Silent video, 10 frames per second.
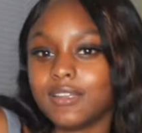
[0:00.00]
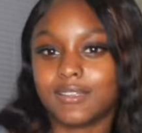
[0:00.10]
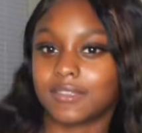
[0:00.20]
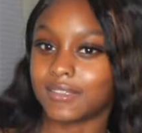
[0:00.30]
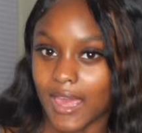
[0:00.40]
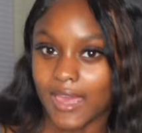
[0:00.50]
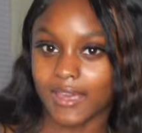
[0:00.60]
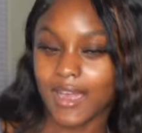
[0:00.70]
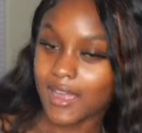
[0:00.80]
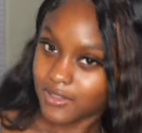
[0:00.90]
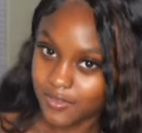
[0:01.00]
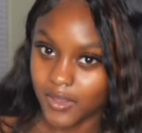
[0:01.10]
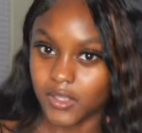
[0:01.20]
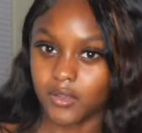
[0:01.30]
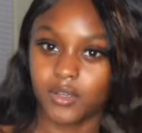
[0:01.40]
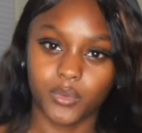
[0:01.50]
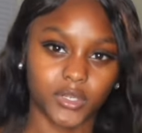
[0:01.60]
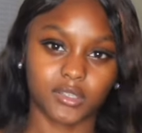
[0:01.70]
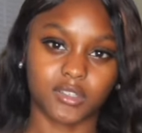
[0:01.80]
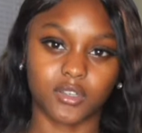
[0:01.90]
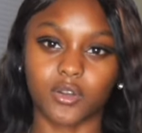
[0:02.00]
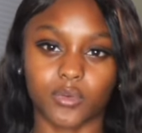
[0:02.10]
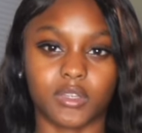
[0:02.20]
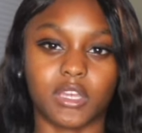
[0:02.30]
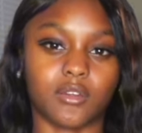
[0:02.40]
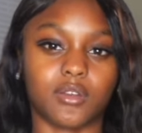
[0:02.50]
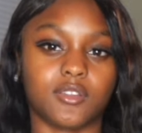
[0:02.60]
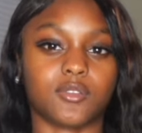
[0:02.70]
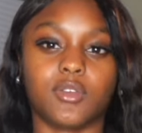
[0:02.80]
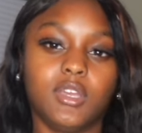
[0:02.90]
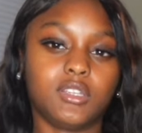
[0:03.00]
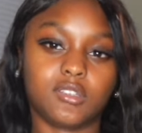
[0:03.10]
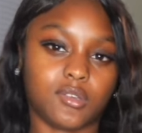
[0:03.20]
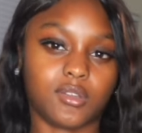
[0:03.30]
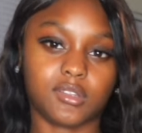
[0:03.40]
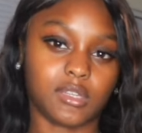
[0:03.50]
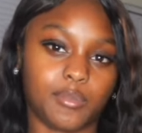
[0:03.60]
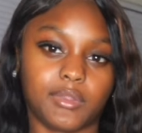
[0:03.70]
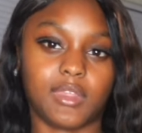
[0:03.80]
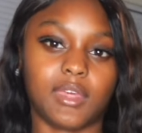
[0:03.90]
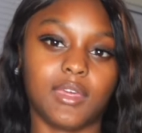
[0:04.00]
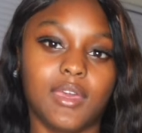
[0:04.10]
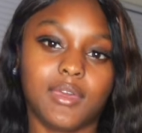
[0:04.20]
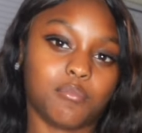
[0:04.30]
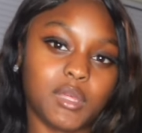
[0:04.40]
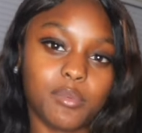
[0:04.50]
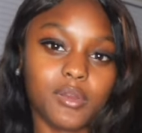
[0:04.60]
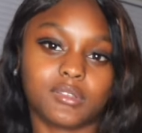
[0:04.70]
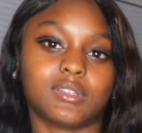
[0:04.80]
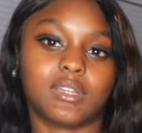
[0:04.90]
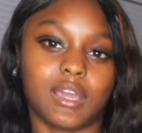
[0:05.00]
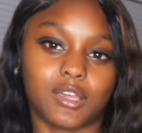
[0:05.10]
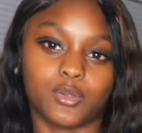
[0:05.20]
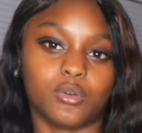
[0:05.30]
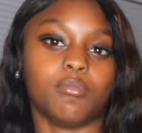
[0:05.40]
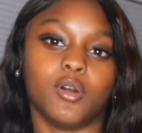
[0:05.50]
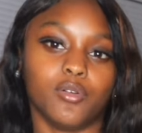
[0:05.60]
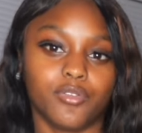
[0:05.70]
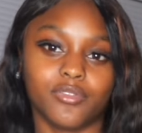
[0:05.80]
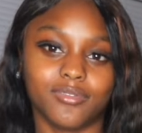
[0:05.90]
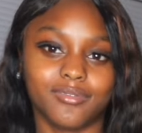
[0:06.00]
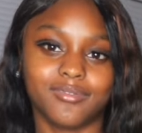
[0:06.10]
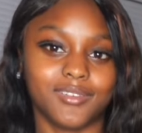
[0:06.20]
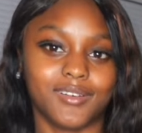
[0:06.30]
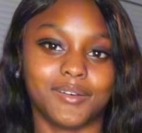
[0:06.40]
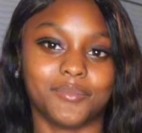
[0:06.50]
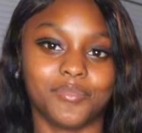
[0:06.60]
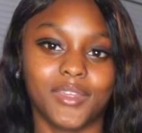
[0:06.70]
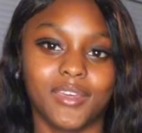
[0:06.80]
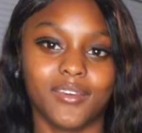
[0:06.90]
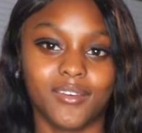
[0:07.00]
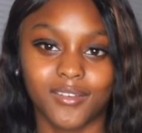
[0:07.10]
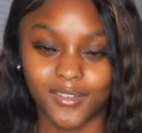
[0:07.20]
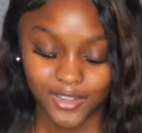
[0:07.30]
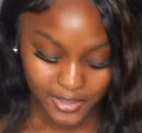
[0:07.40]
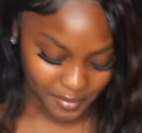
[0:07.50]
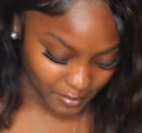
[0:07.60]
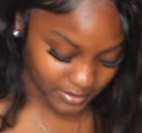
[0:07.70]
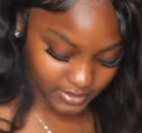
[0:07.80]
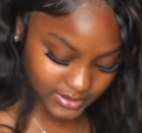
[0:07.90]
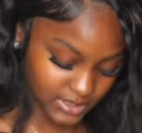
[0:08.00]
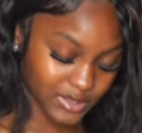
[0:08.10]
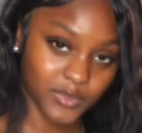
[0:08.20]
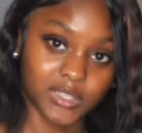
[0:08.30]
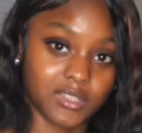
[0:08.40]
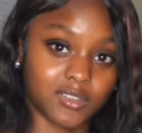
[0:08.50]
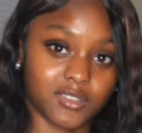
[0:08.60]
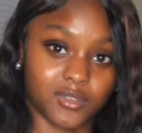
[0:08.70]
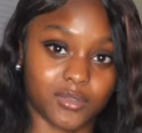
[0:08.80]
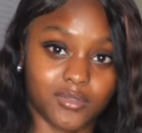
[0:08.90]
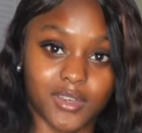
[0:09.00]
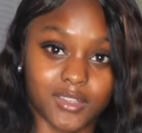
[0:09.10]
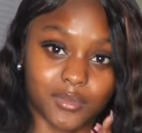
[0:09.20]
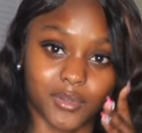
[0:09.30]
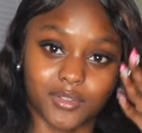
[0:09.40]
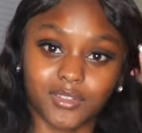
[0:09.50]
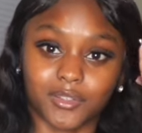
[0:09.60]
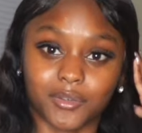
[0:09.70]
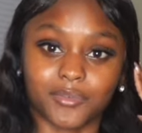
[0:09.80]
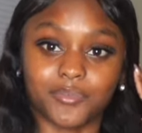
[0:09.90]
set, kind of like you could wear this to go run errands or you could just go to sleep with it. Me personally, I'll do it both. You could probably go to the gym with this too as well. So